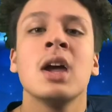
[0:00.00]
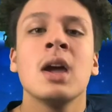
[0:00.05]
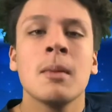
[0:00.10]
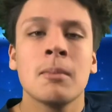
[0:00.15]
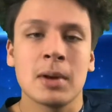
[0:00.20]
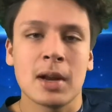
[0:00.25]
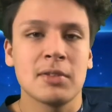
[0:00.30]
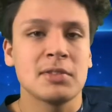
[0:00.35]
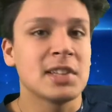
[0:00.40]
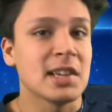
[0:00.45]

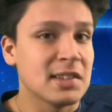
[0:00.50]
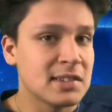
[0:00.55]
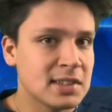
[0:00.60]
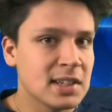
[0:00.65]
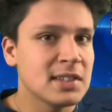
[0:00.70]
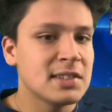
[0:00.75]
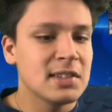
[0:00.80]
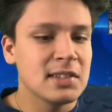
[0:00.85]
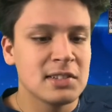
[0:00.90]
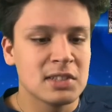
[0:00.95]
but I would say
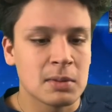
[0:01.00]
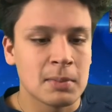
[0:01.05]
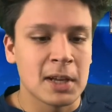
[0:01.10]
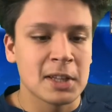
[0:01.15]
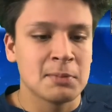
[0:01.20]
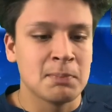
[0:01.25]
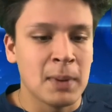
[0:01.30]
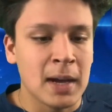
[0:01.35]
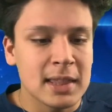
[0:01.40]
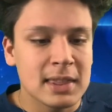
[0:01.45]
Cincy's your
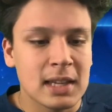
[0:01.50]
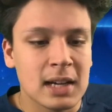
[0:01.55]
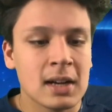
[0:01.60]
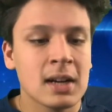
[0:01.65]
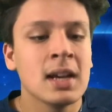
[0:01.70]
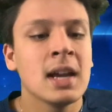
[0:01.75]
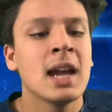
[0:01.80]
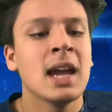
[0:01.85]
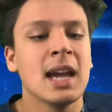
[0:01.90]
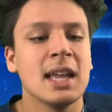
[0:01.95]
best bet
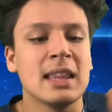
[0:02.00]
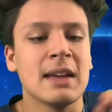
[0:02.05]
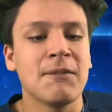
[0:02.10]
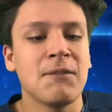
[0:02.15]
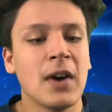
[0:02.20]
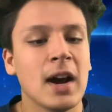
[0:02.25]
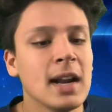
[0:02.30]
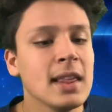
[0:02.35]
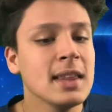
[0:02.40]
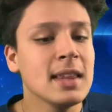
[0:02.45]
there. And then
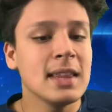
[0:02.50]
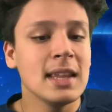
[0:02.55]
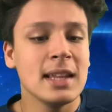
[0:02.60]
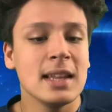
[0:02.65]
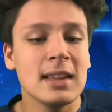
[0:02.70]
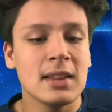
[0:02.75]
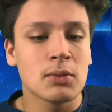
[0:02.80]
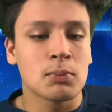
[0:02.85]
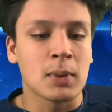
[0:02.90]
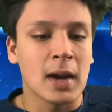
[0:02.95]
finally, they
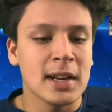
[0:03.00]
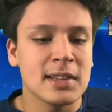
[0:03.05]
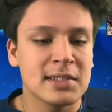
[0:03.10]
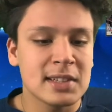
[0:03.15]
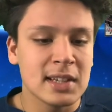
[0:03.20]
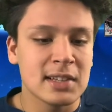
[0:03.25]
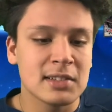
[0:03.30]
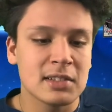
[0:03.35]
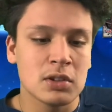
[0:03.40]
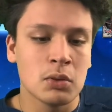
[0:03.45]
need the
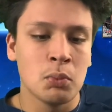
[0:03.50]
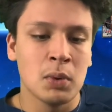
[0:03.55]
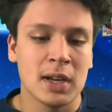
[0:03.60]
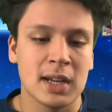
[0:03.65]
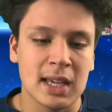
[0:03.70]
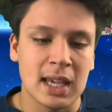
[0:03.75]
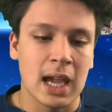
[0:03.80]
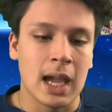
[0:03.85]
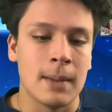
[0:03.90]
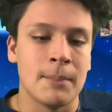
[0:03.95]
Redskins to win
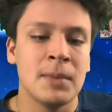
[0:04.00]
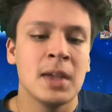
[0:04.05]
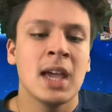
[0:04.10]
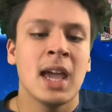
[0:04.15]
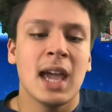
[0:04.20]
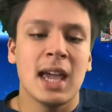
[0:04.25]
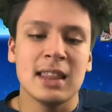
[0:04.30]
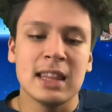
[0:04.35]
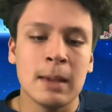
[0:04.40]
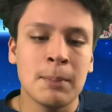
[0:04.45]
a game,
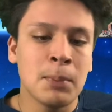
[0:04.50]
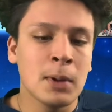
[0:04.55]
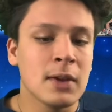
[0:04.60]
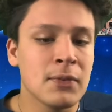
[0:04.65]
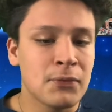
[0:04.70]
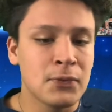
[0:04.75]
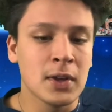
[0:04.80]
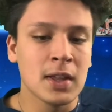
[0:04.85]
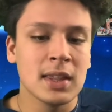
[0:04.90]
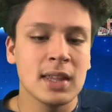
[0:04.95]
and they play
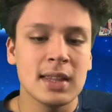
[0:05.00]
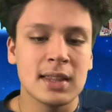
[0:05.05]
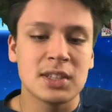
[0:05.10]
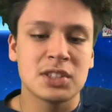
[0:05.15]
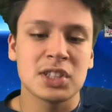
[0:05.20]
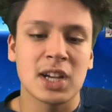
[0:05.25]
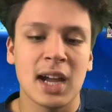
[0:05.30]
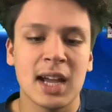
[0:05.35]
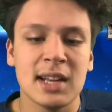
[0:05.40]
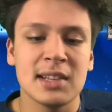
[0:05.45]
Philly, the
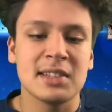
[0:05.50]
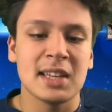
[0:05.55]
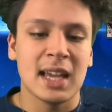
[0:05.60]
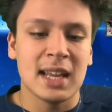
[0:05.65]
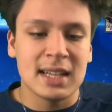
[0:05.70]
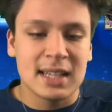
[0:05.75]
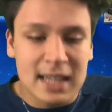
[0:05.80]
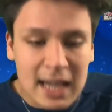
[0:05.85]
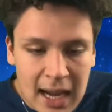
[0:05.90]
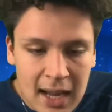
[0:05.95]
Giants,
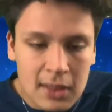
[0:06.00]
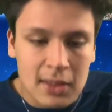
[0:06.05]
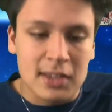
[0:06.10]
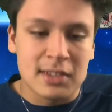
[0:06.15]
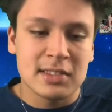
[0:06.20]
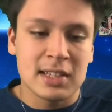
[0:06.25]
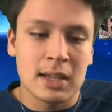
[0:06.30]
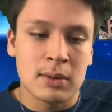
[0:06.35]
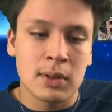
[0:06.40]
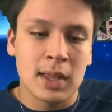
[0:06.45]
and
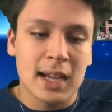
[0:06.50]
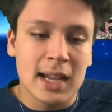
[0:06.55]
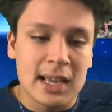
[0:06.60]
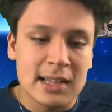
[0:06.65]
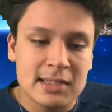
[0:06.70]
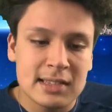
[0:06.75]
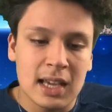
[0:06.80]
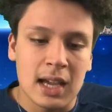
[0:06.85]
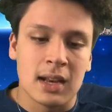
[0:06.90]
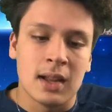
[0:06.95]
Dallas. And like
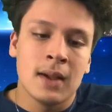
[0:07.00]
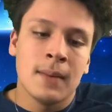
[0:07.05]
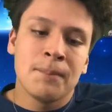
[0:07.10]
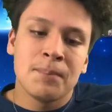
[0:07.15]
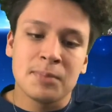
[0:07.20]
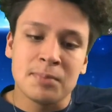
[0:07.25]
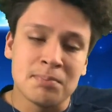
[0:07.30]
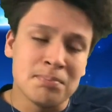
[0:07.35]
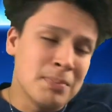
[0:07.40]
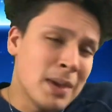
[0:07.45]
I said,
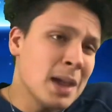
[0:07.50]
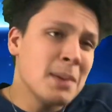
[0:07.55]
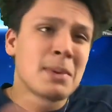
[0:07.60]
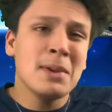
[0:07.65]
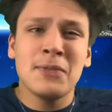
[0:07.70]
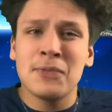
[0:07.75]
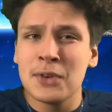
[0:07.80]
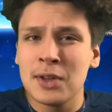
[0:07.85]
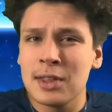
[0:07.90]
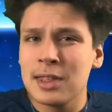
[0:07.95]

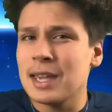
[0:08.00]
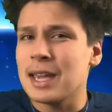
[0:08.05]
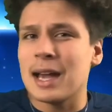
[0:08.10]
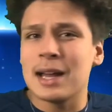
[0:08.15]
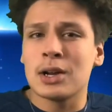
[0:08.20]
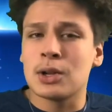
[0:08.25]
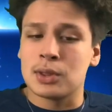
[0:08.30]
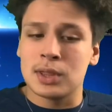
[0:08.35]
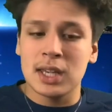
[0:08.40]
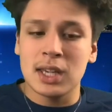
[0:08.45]
maybe Philly,
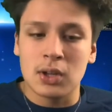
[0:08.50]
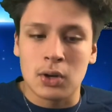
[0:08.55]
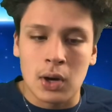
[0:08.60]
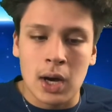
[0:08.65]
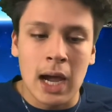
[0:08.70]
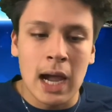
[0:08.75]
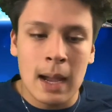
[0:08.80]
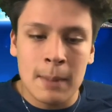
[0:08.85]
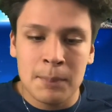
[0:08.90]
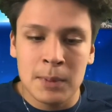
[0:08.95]
I don't think it'll
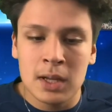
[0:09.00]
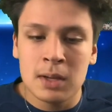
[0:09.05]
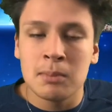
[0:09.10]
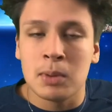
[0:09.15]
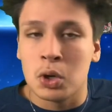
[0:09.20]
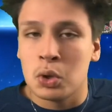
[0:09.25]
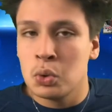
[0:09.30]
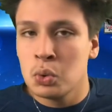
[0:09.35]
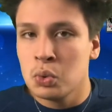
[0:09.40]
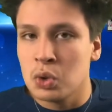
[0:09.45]
happen,
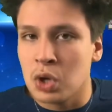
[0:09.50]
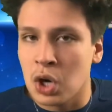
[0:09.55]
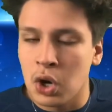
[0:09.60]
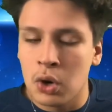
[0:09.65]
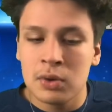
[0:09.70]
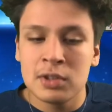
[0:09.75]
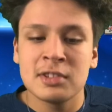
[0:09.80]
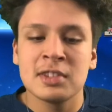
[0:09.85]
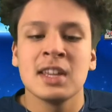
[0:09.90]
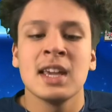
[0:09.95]
but who
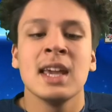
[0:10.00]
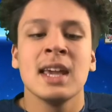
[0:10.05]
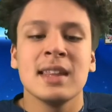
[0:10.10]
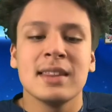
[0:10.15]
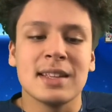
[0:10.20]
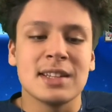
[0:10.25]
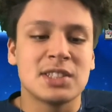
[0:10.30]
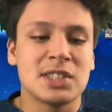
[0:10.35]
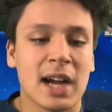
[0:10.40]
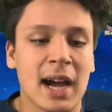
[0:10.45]
knows?
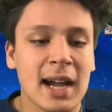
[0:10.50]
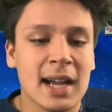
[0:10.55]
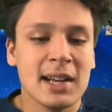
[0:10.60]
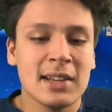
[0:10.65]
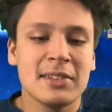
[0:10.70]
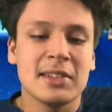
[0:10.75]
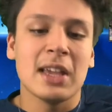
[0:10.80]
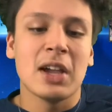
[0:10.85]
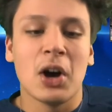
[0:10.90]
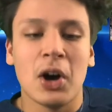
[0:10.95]
The
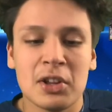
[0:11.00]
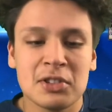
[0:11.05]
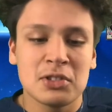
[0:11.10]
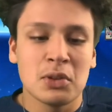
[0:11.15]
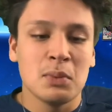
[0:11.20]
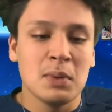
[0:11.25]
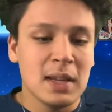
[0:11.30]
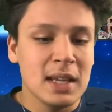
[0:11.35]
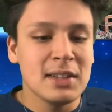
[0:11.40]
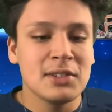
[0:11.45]
Giants, they
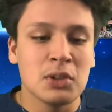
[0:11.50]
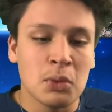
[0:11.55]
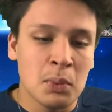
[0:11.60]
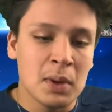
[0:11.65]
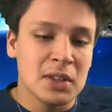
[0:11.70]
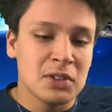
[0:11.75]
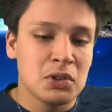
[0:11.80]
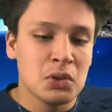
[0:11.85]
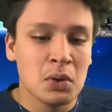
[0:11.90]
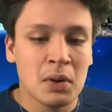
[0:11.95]
also need to
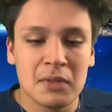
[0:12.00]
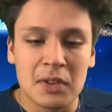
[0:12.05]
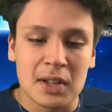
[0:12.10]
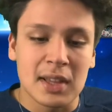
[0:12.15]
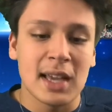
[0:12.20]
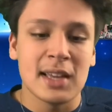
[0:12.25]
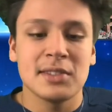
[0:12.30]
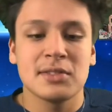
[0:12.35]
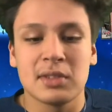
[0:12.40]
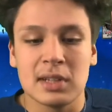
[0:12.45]
win two of their
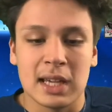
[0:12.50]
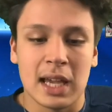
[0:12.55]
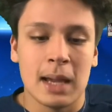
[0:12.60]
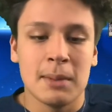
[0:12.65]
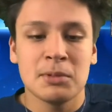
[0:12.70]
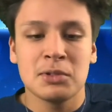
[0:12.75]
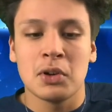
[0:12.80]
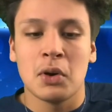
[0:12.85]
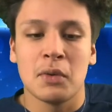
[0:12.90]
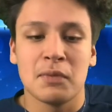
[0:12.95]
last three
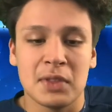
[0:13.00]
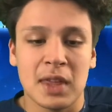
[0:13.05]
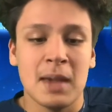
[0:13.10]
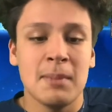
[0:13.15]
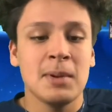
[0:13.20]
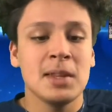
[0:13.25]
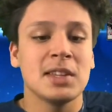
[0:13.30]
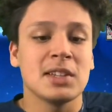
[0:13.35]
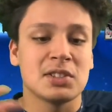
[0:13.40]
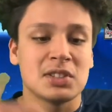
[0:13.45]
games, so if they
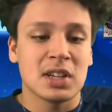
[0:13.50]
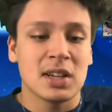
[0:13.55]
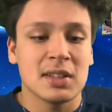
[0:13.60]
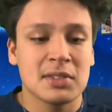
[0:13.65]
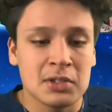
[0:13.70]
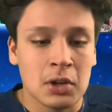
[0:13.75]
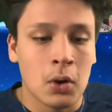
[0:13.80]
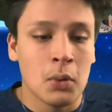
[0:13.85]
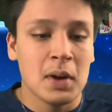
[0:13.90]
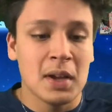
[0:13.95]
beat
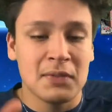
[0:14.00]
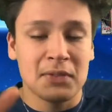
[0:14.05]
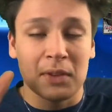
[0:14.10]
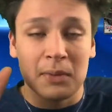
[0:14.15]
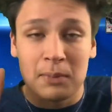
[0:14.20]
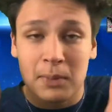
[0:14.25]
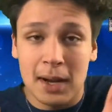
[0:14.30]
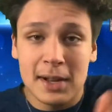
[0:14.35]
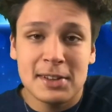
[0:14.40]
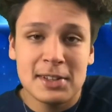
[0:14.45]
the
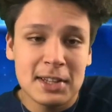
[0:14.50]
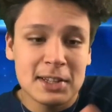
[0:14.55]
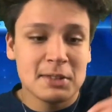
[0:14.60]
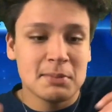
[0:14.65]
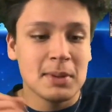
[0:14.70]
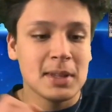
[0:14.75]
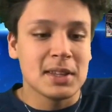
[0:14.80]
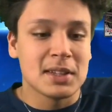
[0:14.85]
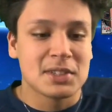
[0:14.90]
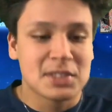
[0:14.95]
Redskins
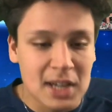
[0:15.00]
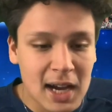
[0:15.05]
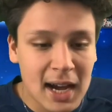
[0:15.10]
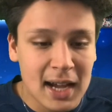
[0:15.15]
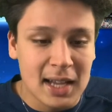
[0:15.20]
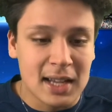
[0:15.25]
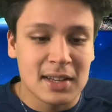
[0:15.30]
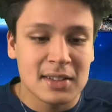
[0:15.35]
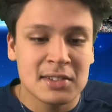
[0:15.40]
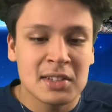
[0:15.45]
beat the
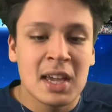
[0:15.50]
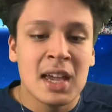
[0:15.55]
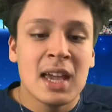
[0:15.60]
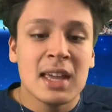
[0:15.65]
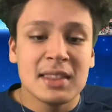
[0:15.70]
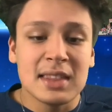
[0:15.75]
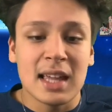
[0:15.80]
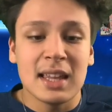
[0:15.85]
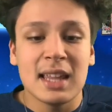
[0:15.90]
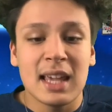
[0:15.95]
Giants,
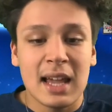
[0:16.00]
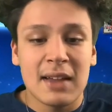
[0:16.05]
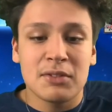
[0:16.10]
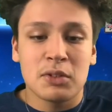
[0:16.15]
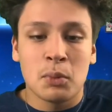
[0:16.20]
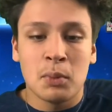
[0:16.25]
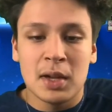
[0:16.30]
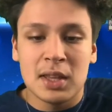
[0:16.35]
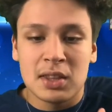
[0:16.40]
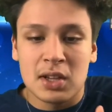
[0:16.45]
then they have
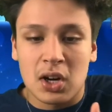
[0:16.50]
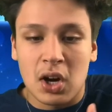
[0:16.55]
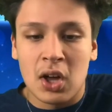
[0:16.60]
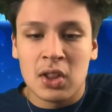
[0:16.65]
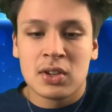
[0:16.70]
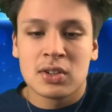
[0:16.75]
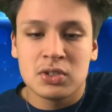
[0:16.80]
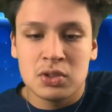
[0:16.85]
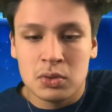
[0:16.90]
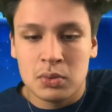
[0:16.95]
to win their
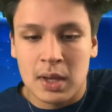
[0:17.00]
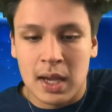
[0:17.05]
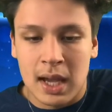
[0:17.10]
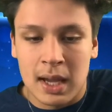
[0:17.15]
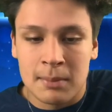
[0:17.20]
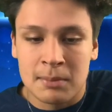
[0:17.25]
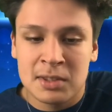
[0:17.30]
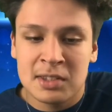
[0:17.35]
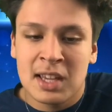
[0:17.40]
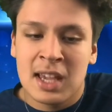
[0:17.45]
other two
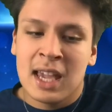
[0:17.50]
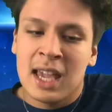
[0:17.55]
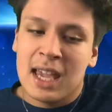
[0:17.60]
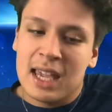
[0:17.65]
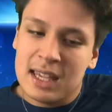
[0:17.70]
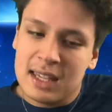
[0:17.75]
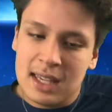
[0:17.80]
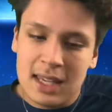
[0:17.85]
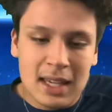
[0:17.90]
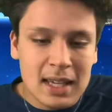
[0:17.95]
games
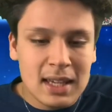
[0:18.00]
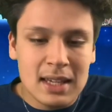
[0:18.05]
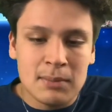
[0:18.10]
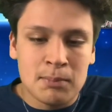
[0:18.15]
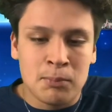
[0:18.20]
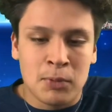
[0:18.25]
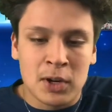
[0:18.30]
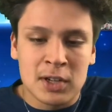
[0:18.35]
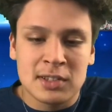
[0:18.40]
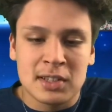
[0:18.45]

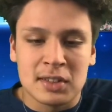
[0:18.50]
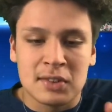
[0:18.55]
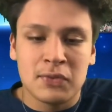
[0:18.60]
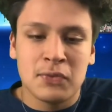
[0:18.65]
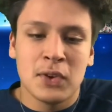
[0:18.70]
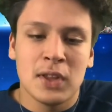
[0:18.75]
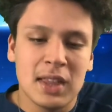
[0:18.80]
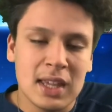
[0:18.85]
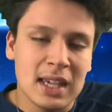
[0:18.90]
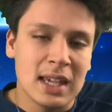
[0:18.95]
versus
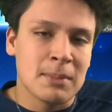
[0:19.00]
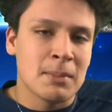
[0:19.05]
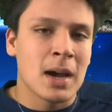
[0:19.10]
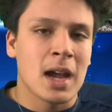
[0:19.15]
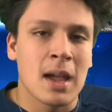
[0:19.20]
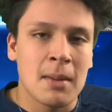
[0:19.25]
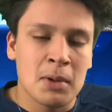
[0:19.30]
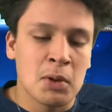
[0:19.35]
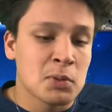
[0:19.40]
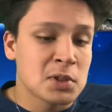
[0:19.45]
Philly and
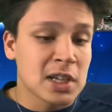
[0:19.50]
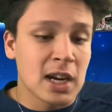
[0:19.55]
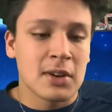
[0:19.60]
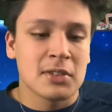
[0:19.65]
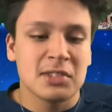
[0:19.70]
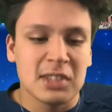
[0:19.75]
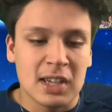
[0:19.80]
Miami, which I don't see